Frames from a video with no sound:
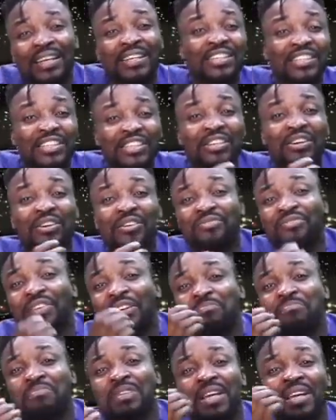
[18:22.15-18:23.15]
Jehovah
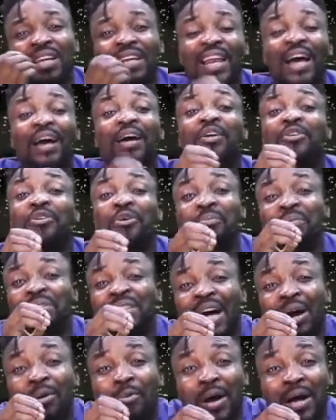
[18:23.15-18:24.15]
Imela, not be
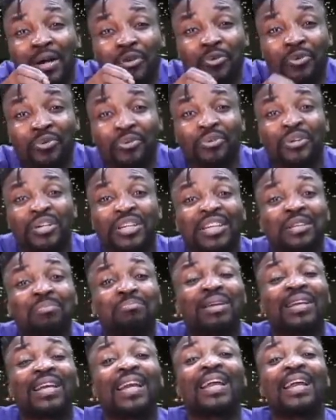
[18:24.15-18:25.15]
that one, no.
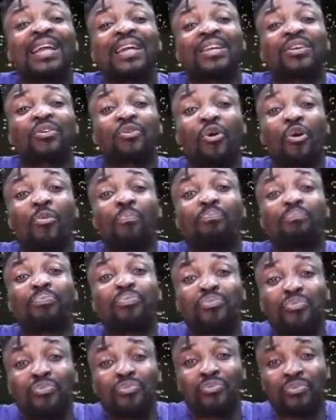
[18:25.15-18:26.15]
Imela, they call
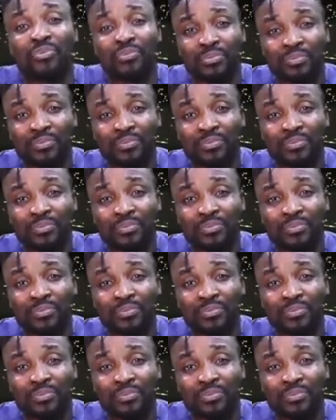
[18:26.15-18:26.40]
Boo.